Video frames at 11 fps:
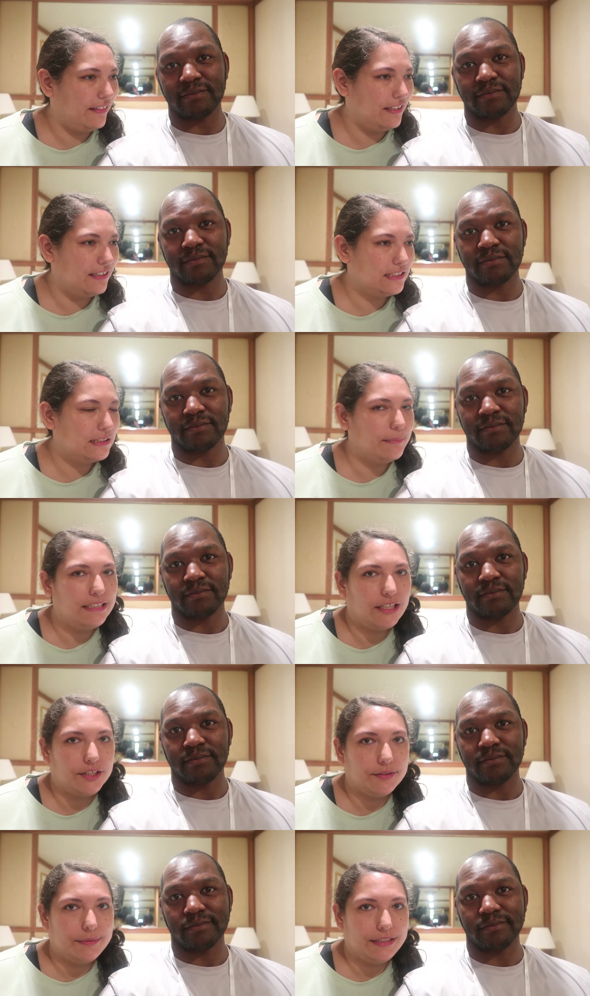Speaker 1: I think, because the main
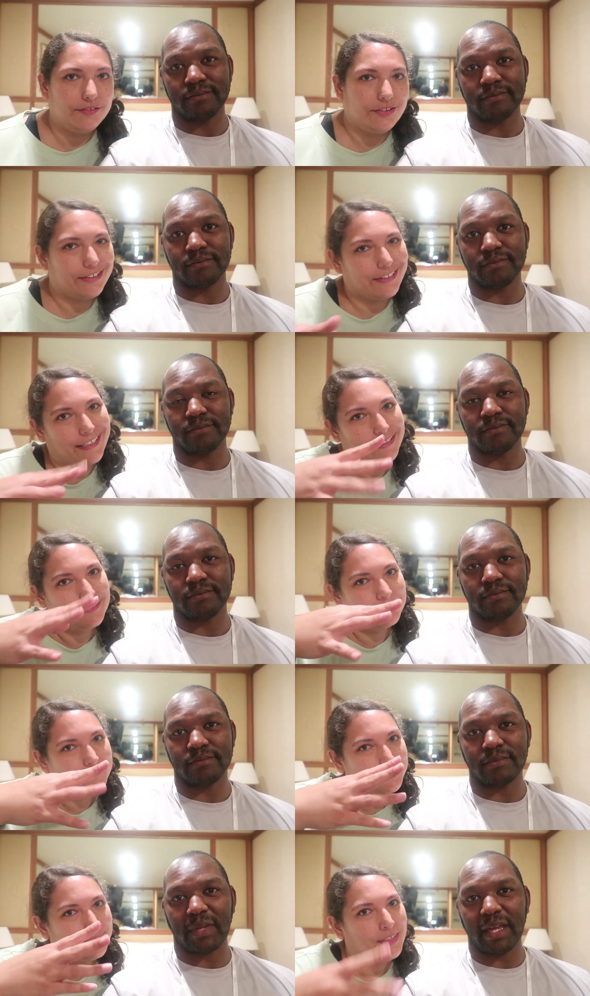dining room menu looked like
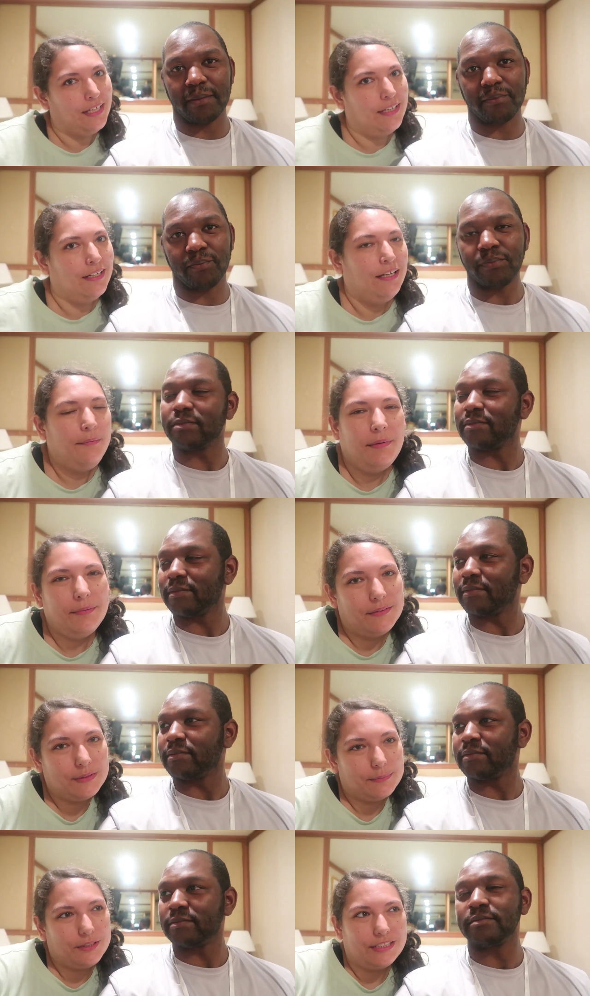yeah. maybe they'll
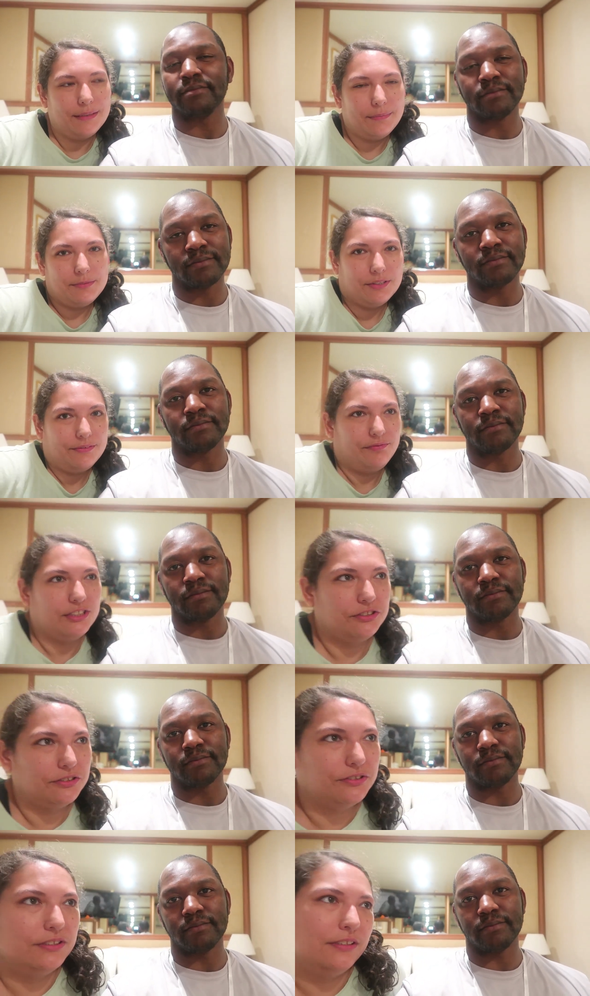have something good, like maybe they'll have fish
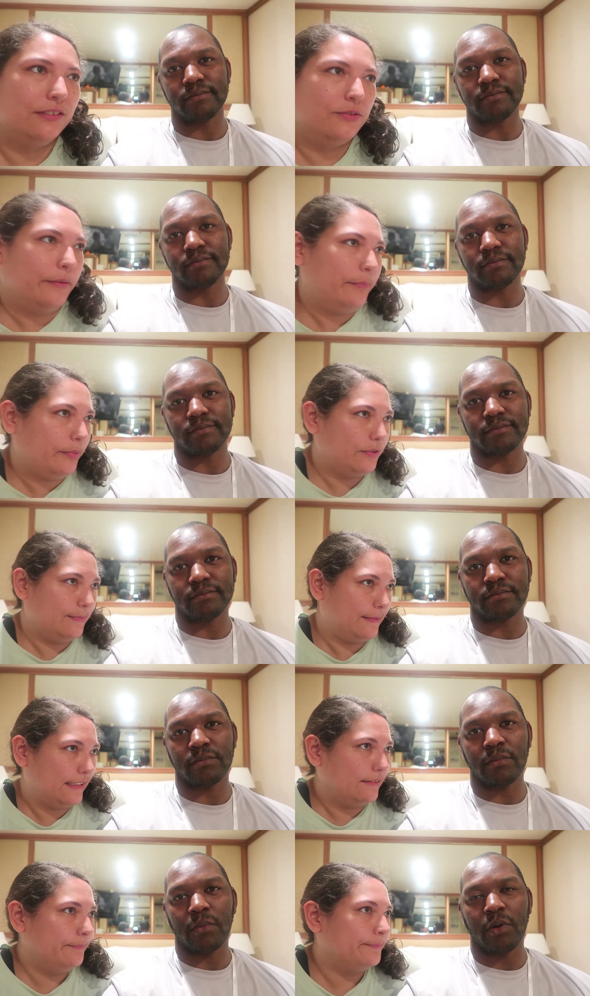or shrimp or
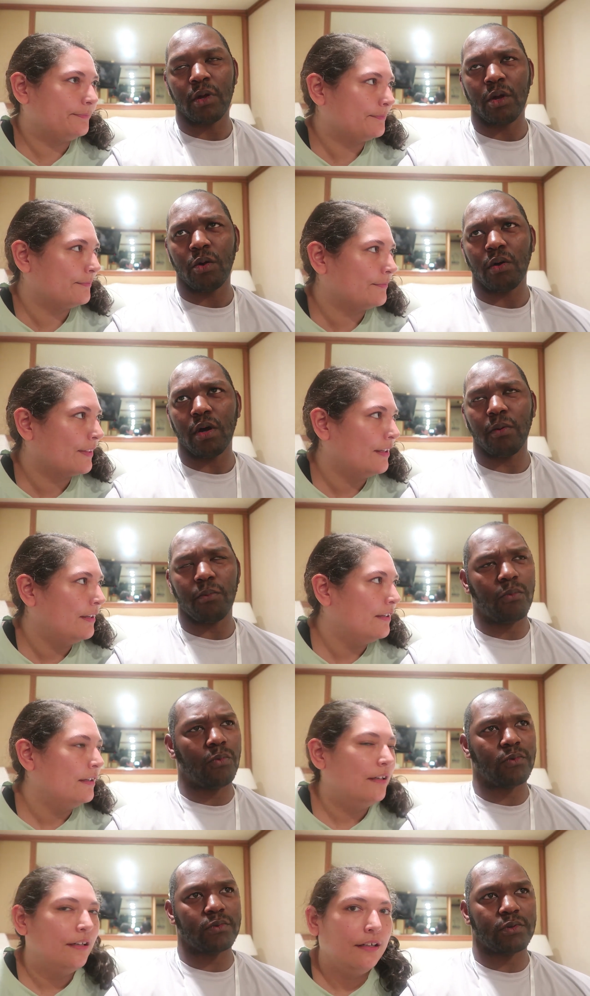something.
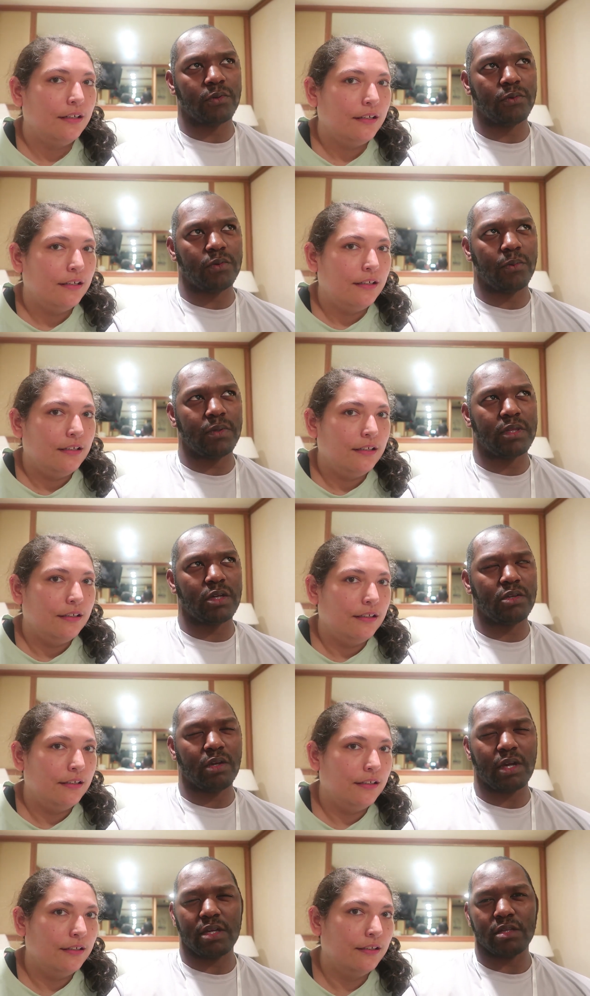
Speaker 2: Um. So did we tell
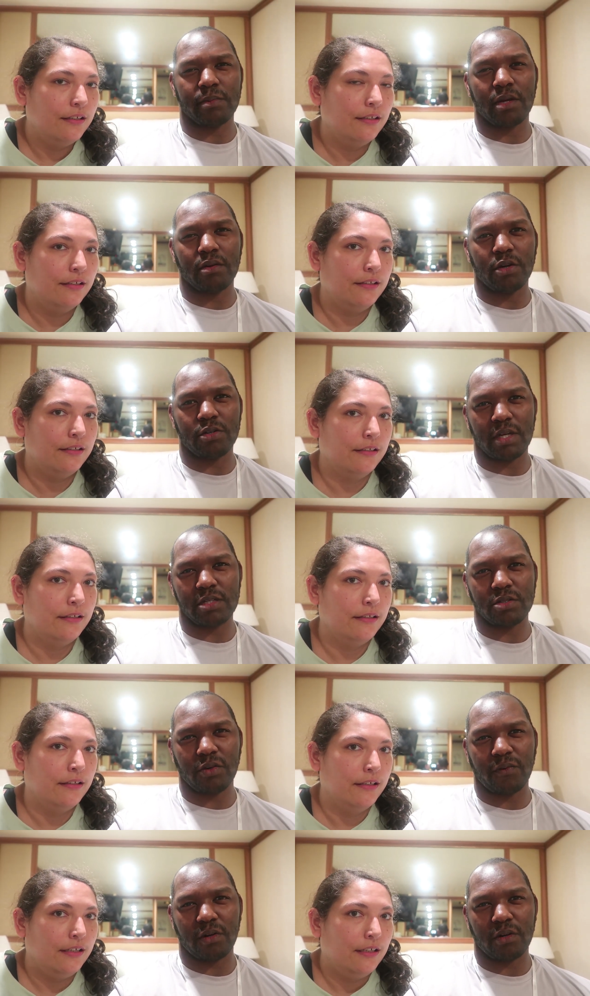you guys about our day
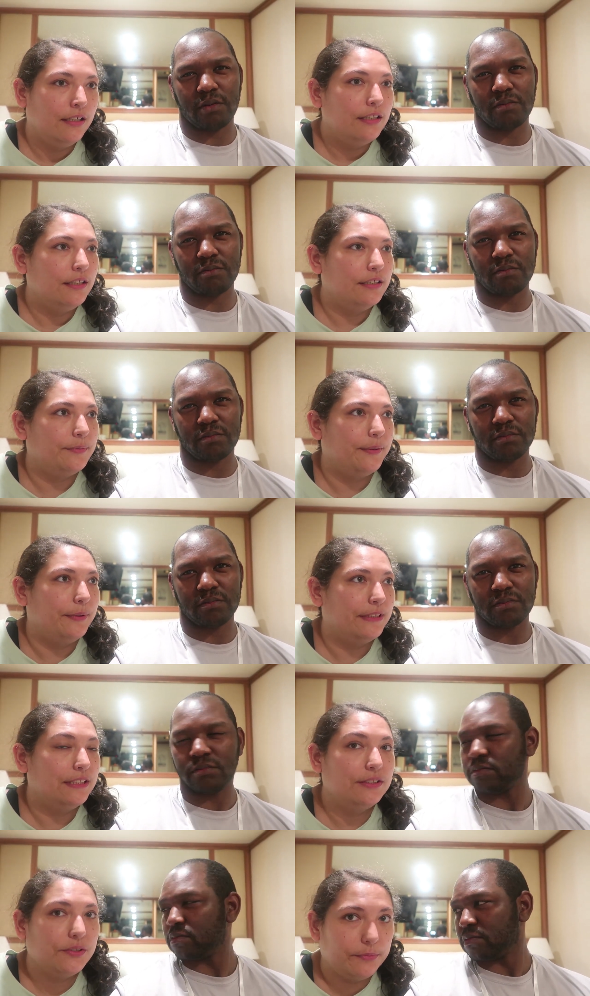so far?
Speaker 1: Yes, we
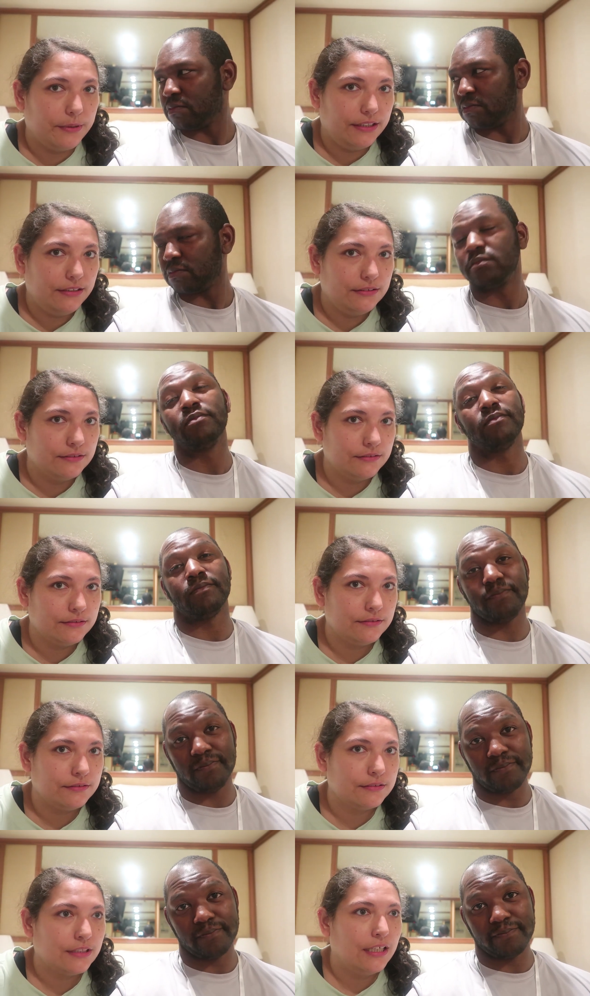went to Zumba.
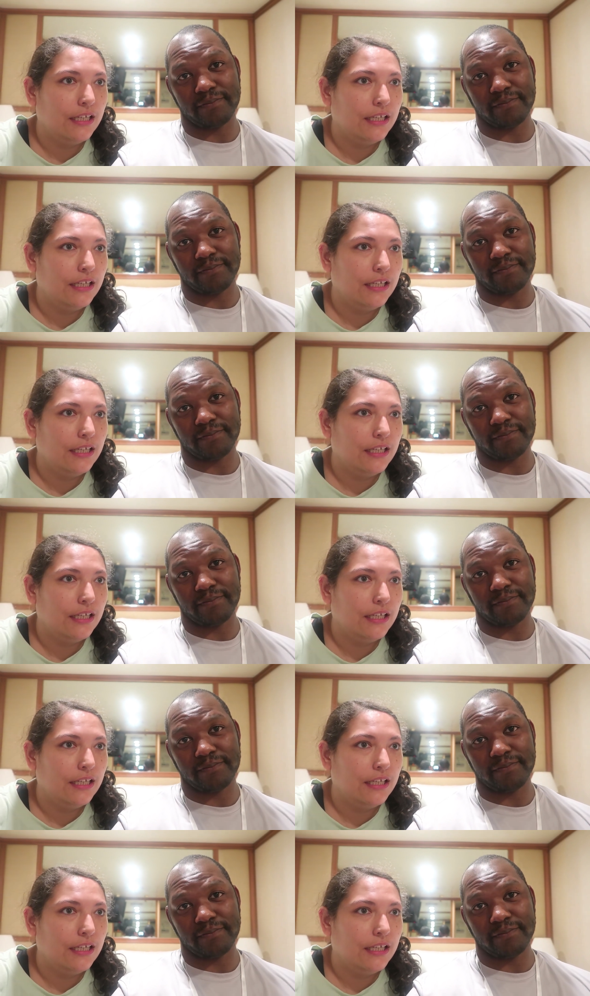Mm-hmm.